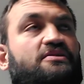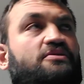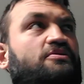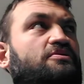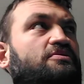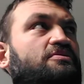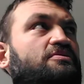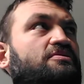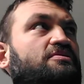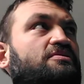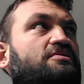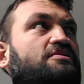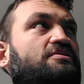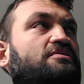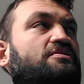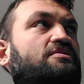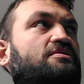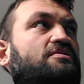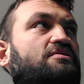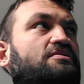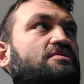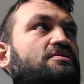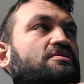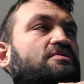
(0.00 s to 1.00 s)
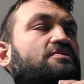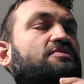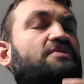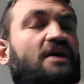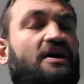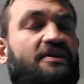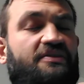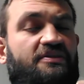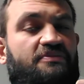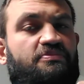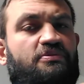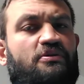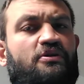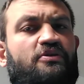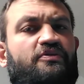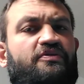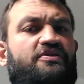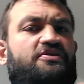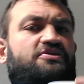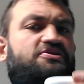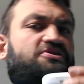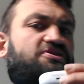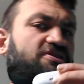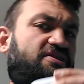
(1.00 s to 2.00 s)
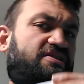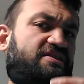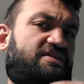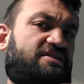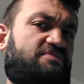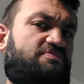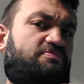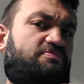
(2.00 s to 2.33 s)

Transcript: or not the pro version of these,